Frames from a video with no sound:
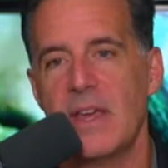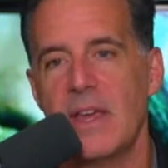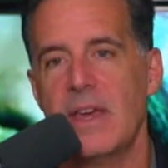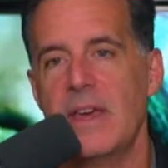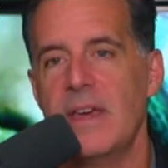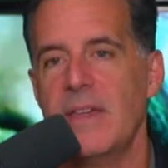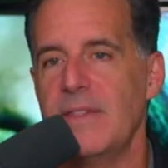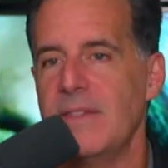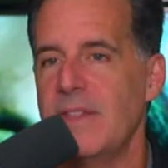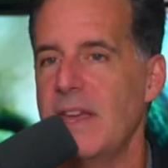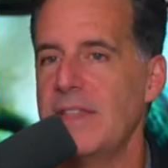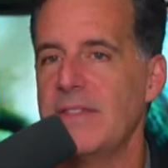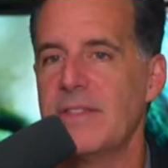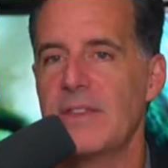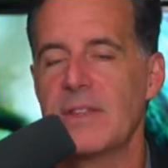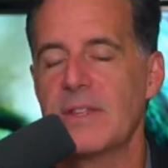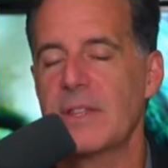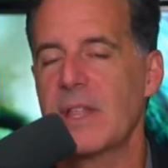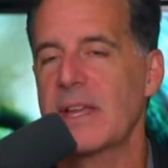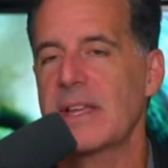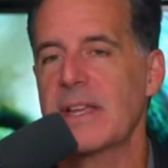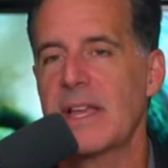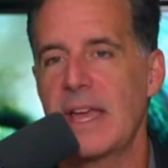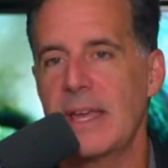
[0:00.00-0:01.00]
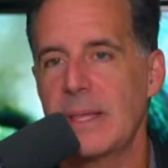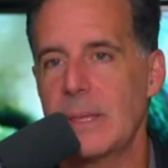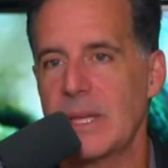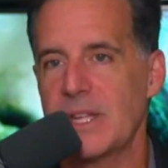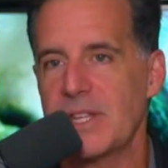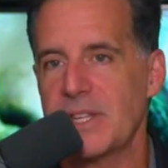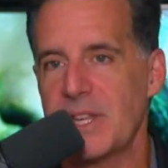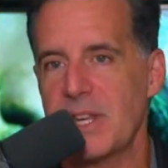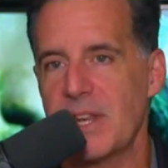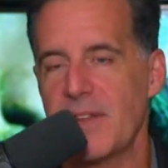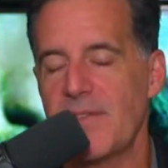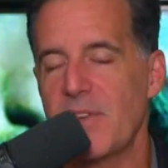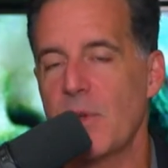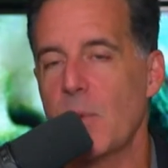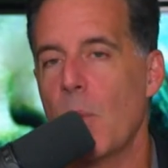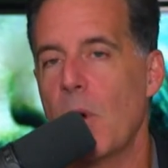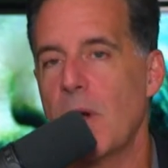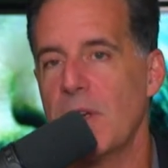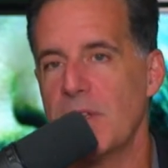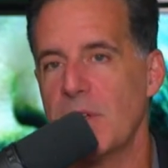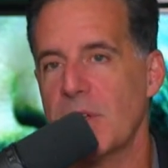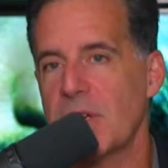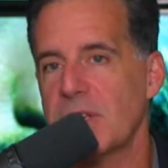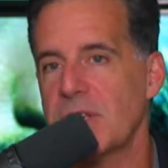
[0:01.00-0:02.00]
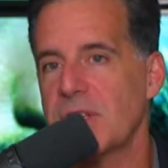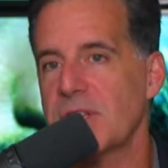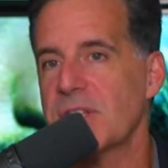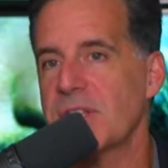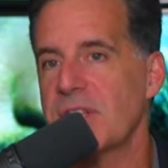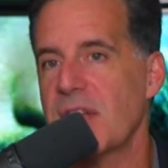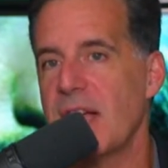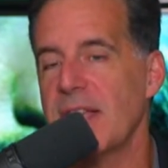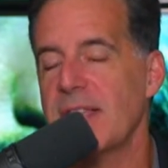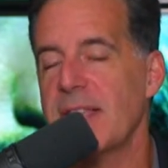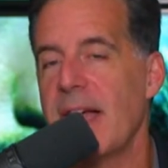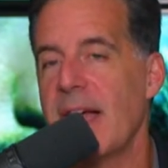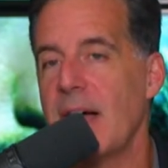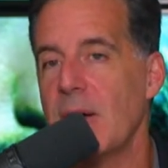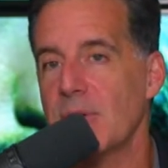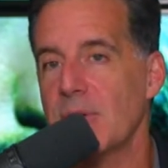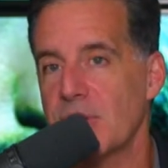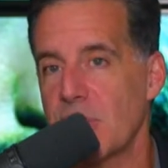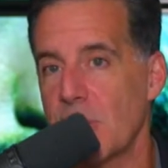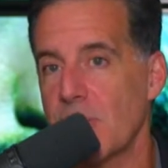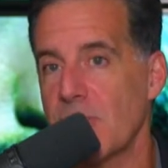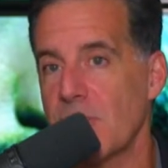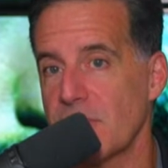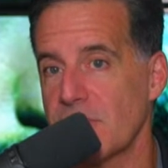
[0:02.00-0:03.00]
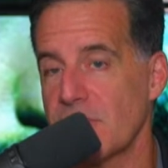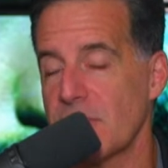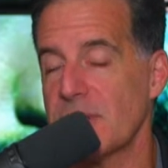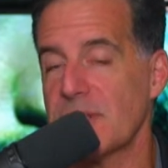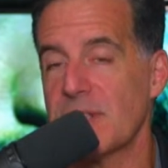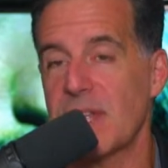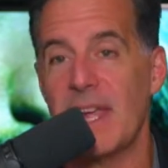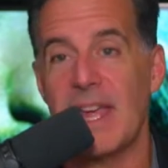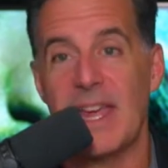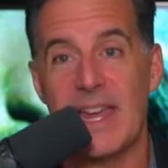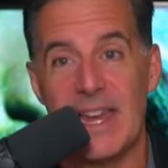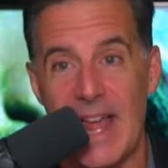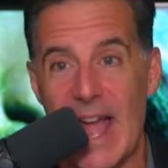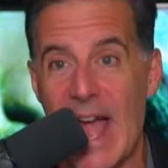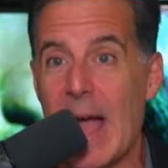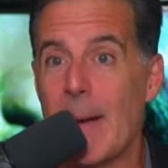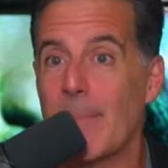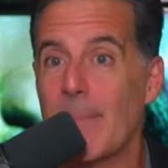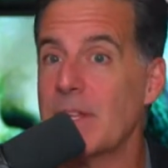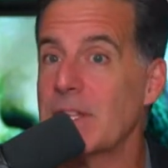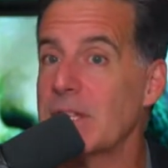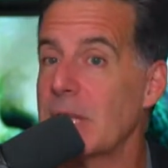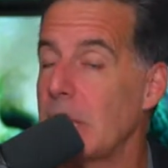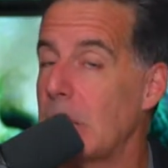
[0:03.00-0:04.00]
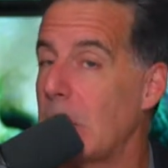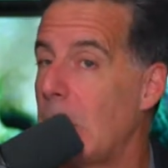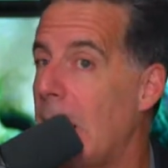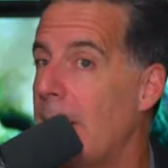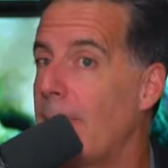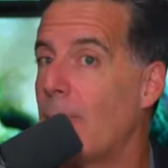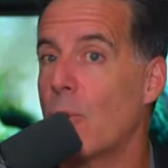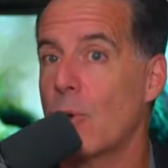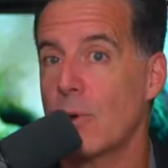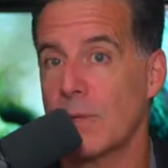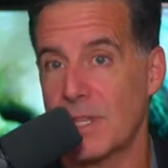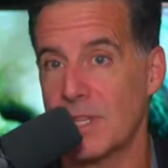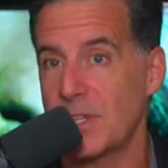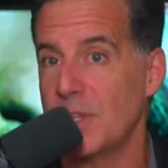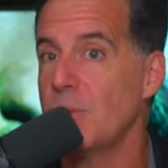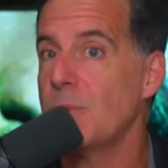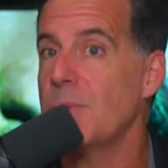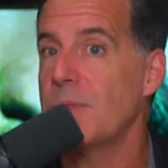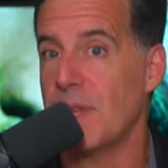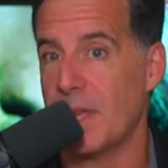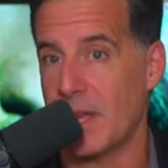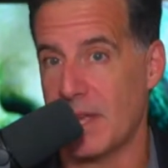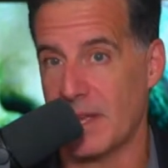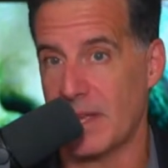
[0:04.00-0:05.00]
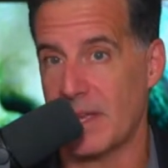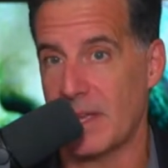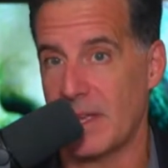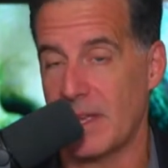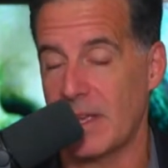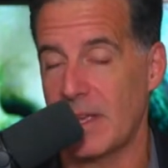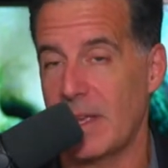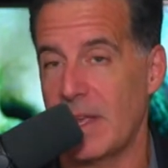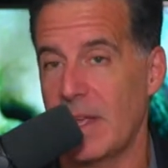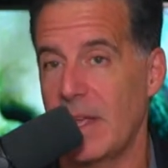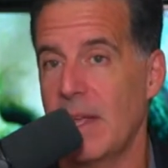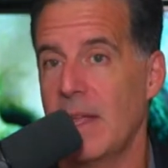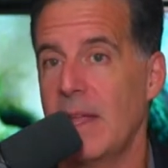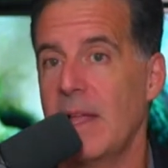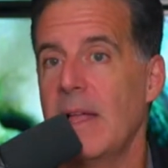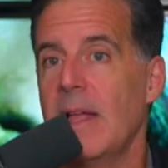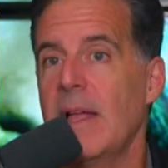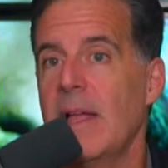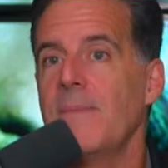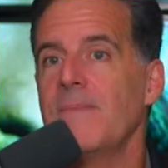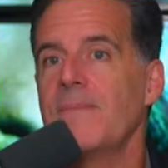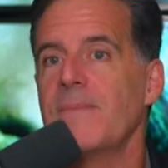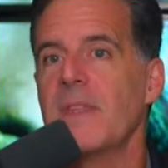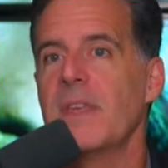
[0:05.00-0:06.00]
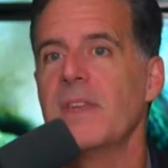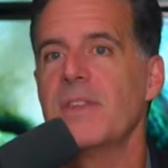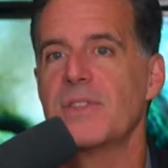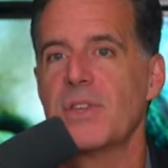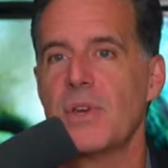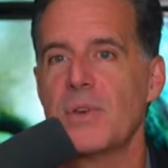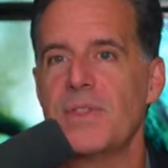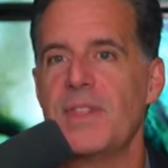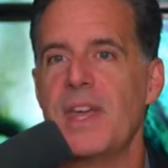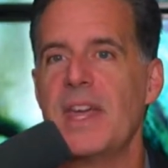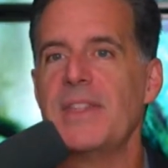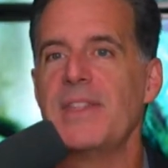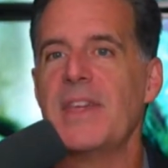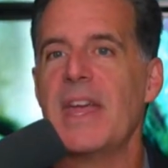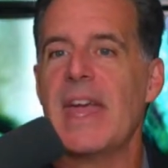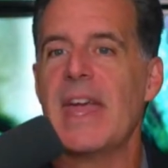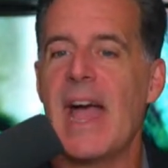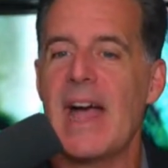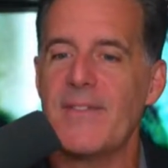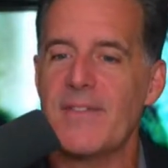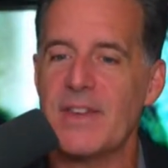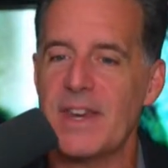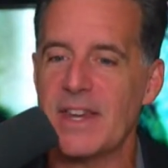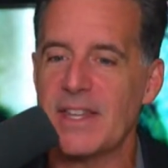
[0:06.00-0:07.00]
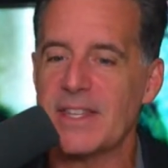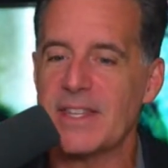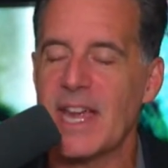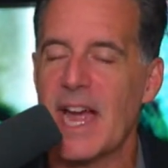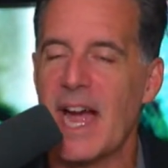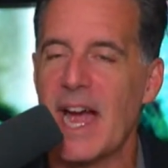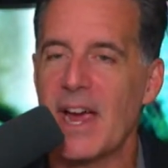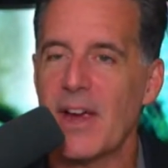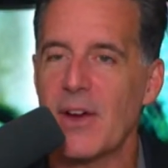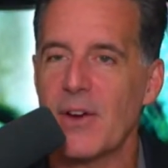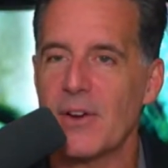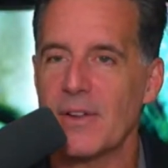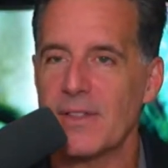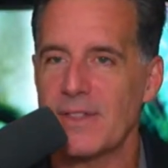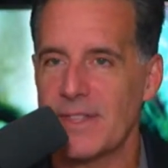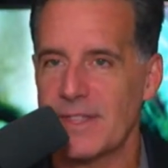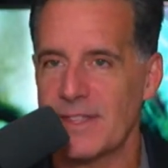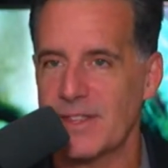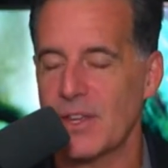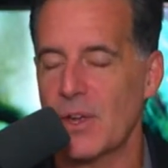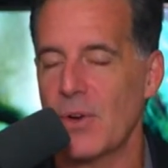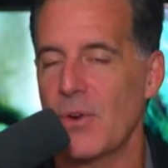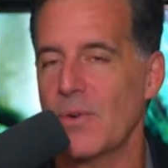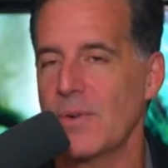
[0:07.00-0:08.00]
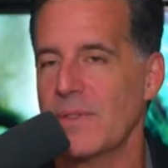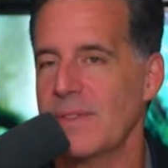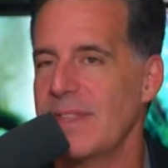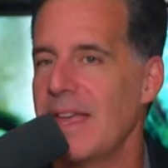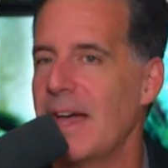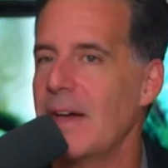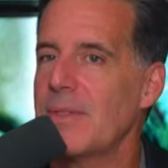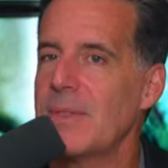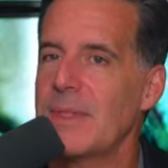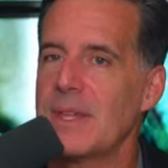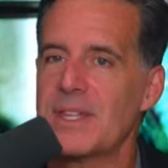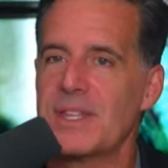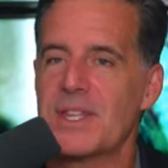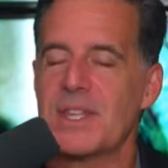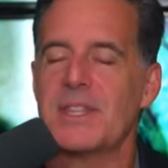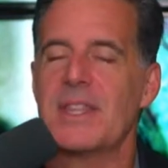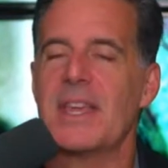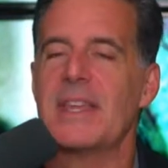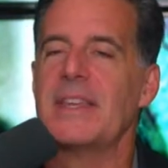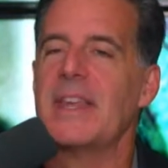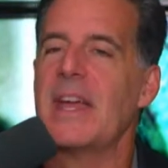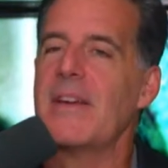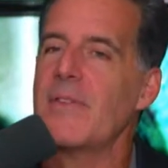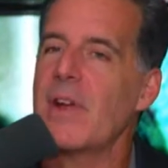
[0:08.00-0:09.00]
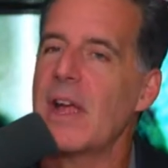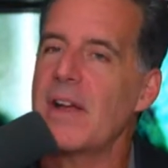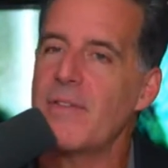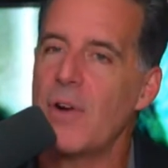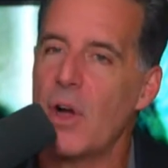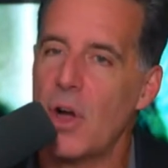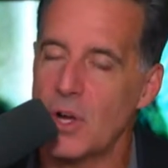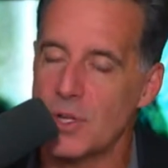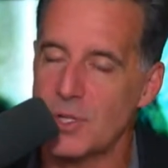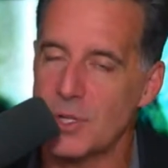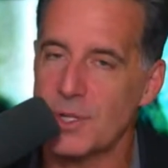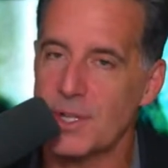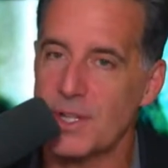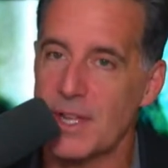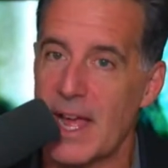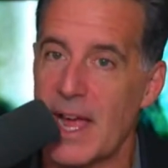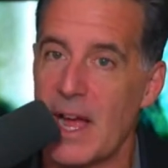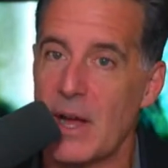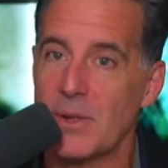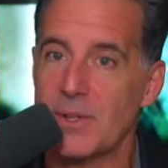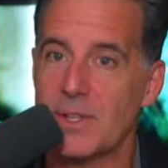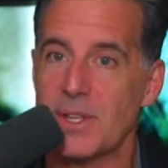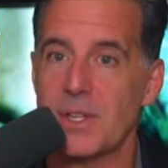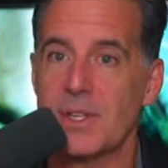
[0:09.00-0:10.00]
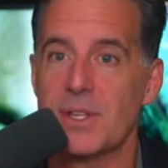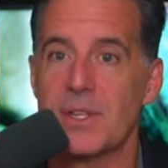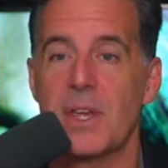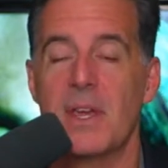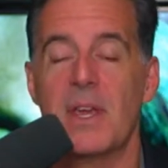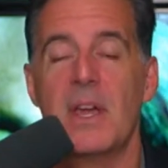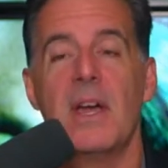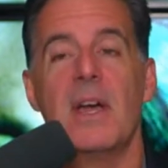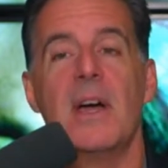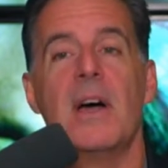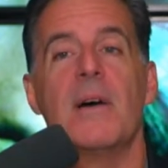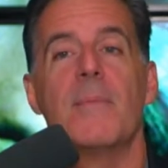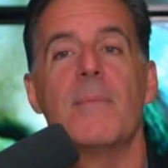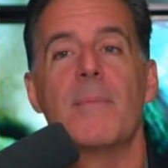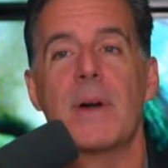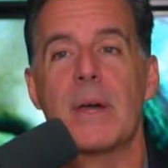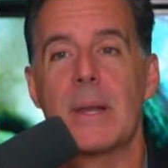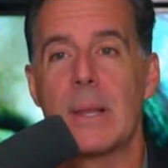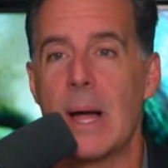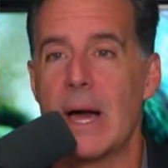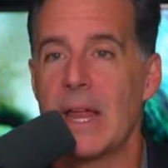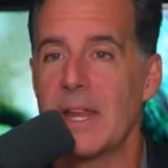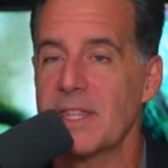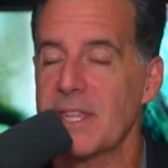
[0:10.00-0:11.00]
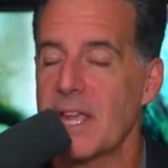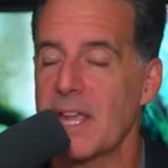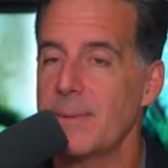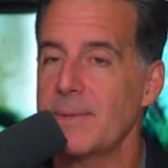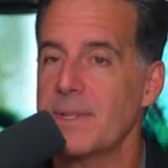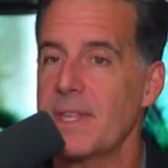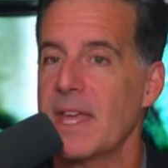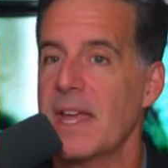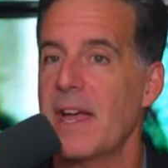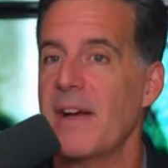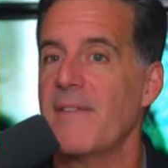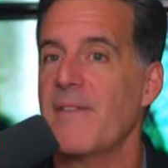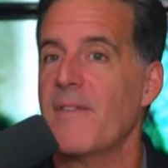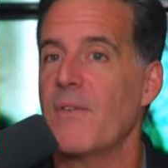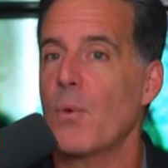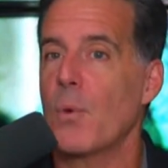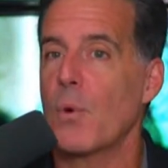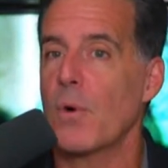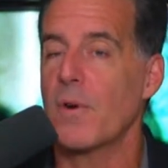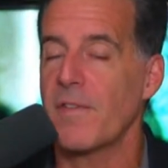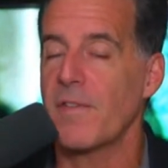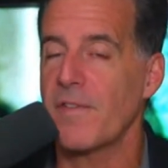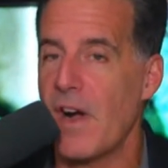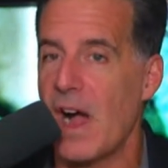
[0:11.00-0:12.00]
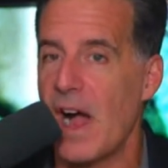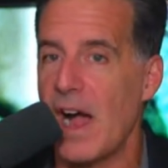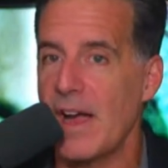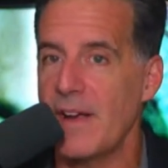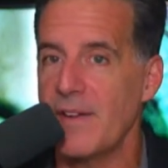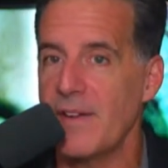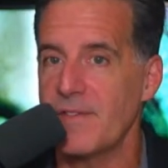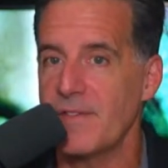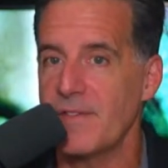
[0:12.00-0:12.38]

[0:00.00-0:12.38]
then they're like, hey, listen, if you want, you can just sign the house over to us. It happens a lot more than you think. Man. So then they have an entire. So now listen, they never have hundreds of houses, but a lot of times they have four or five,